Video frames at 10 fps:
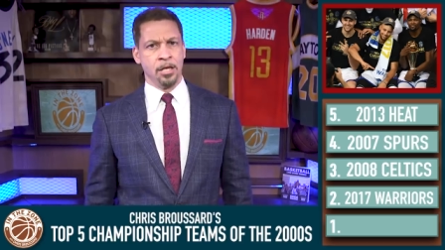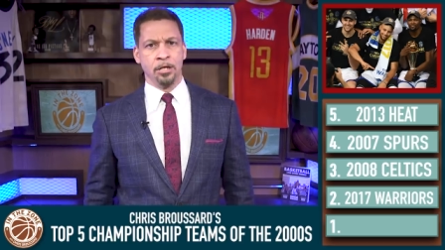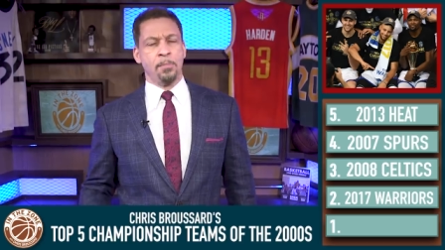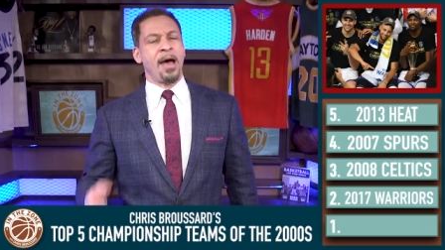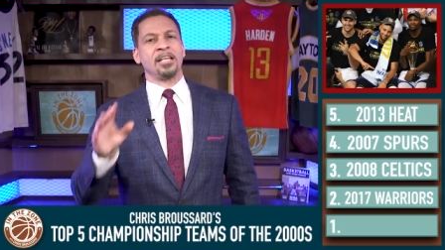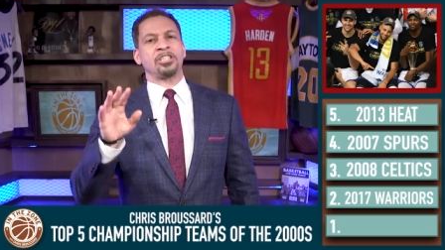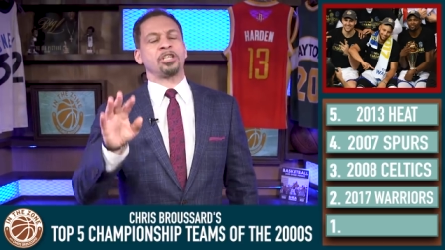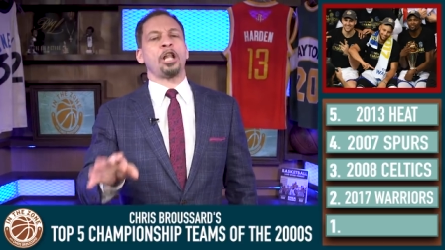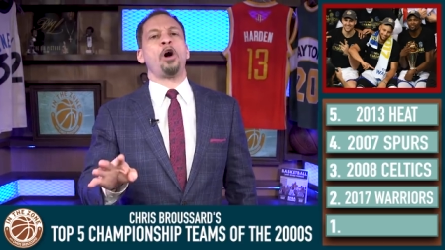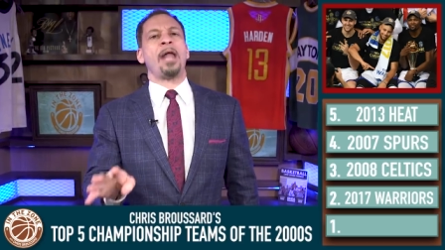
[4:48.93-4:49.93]
You better
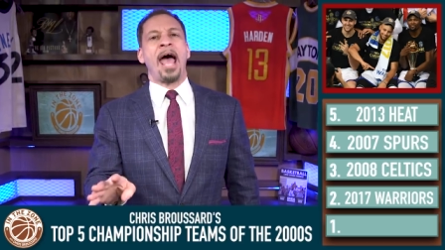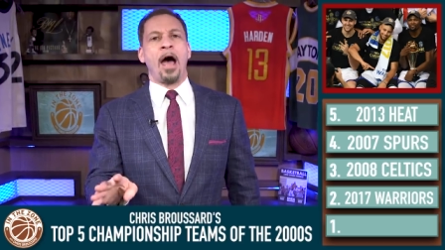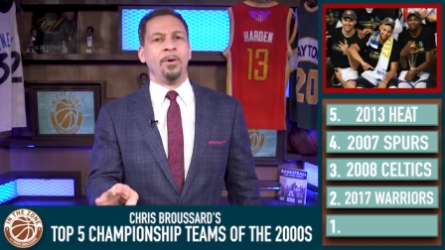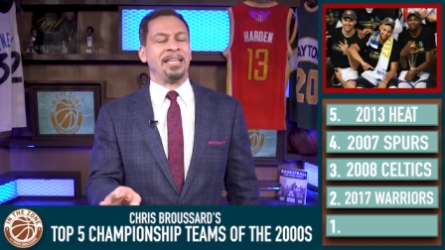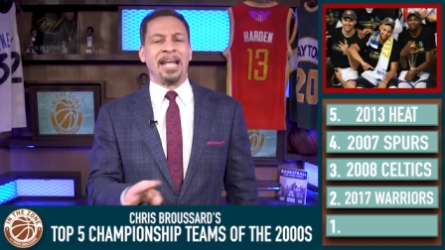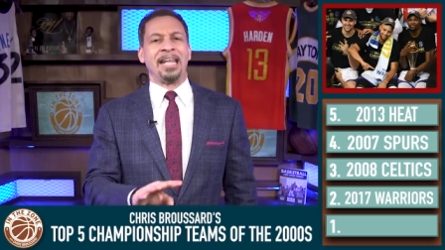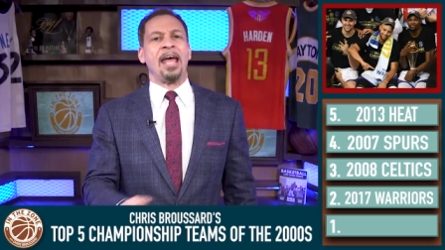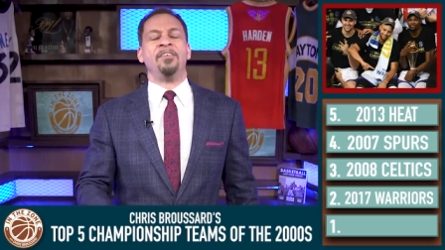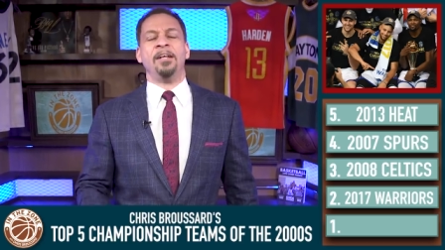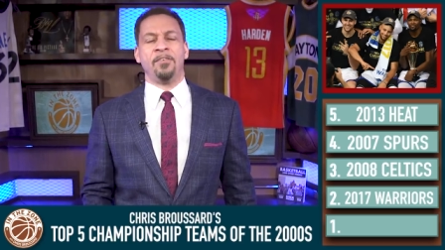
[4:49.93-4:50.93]
slow down with that. They
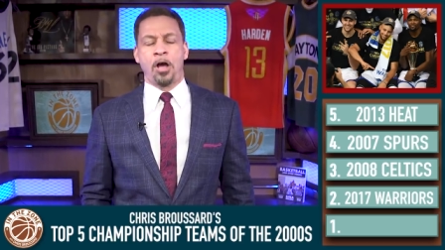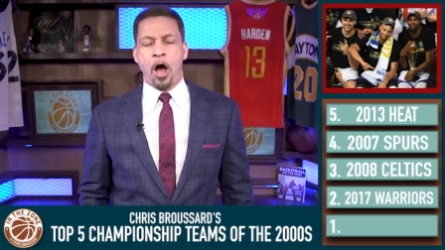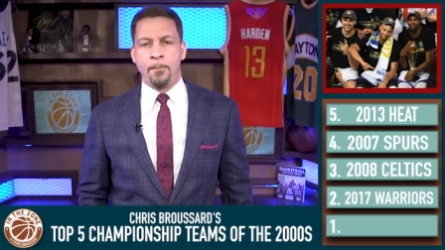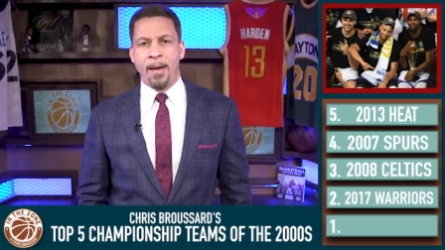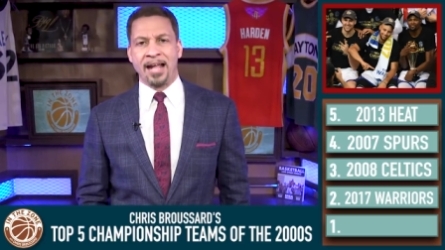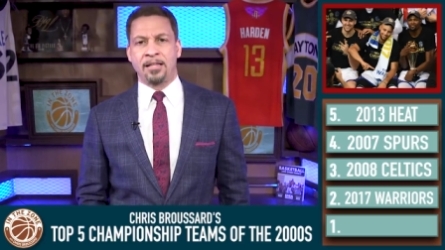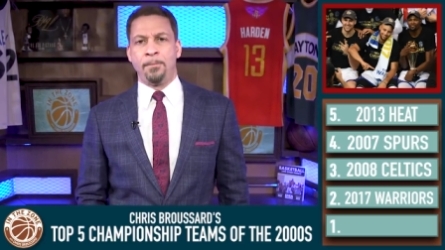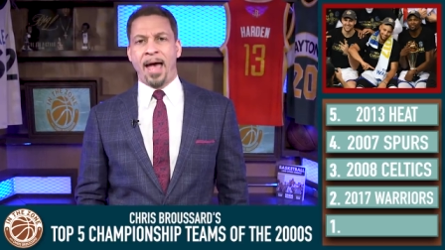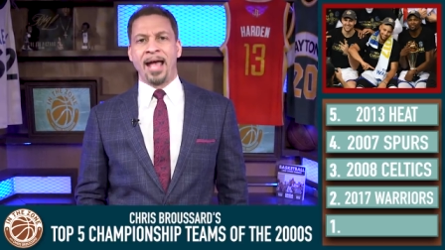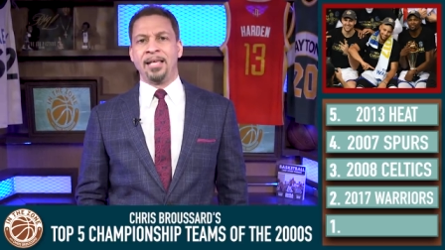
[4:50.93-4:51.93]
haven't even gone back to
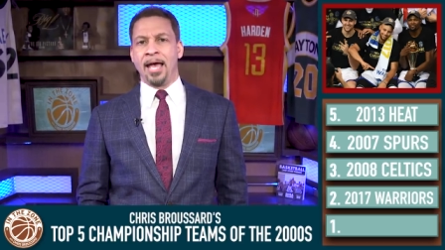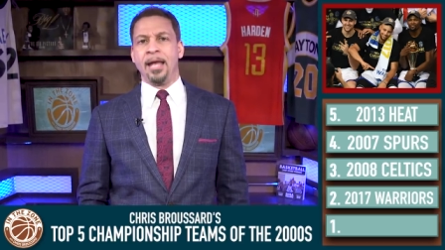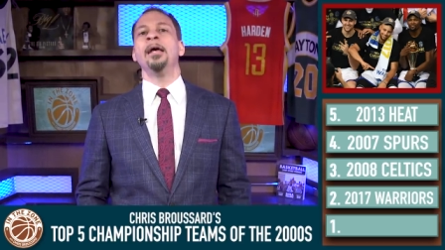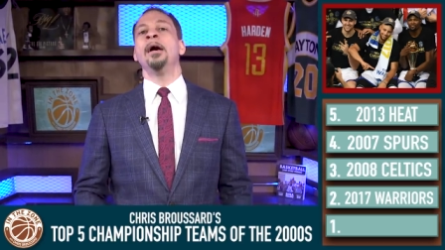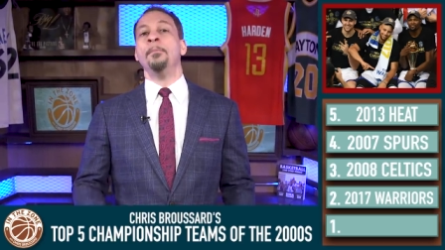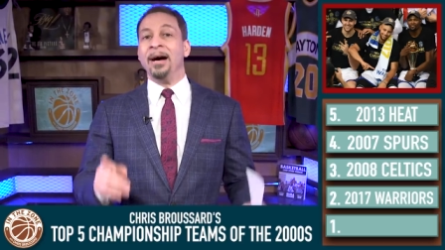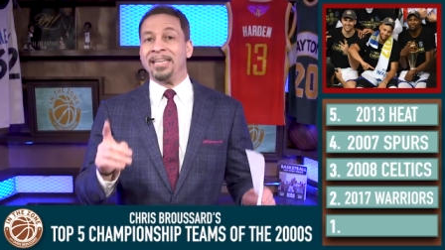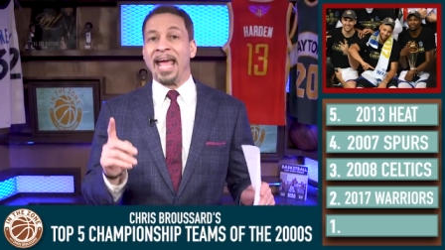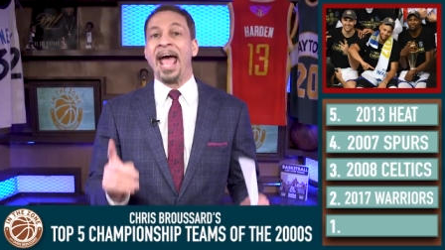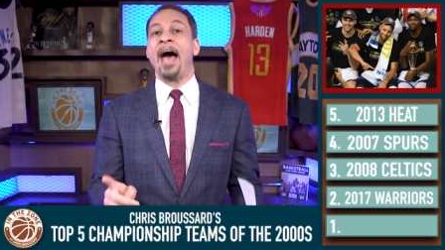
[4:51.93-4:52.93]
back yet,
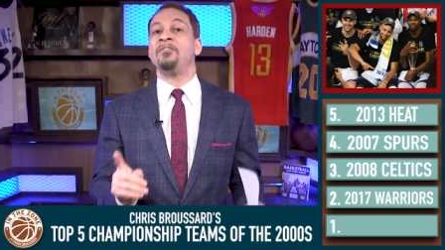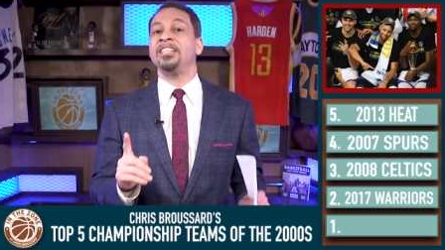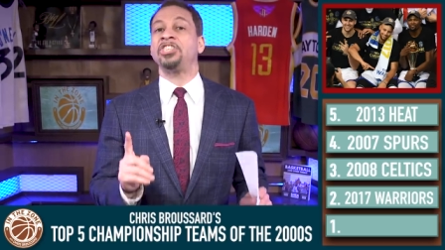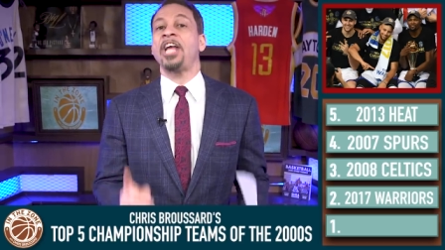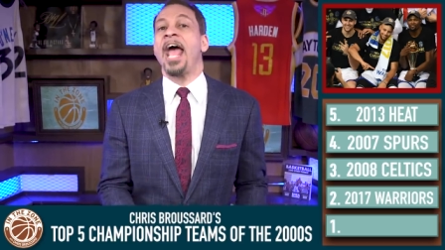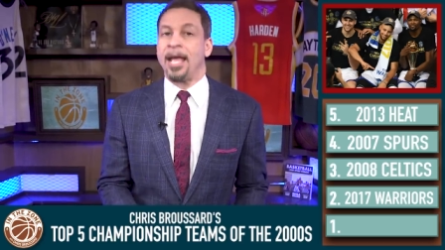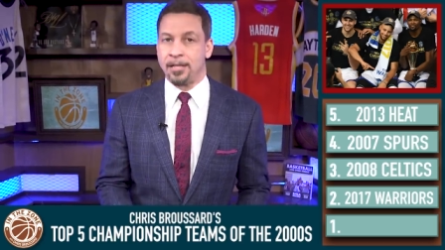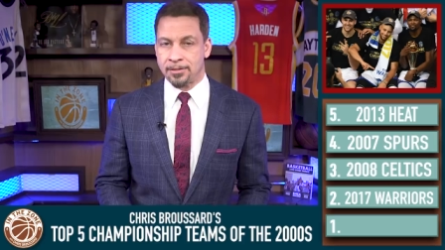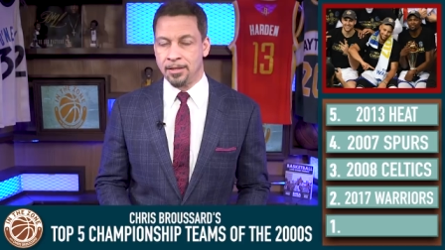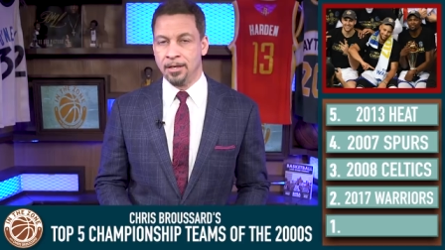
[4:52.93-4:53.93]
but they have a
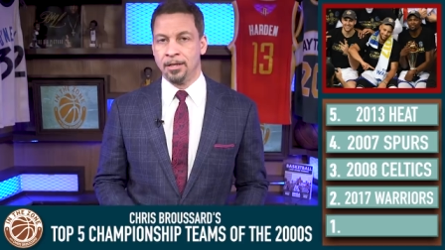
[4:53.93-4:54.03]
chance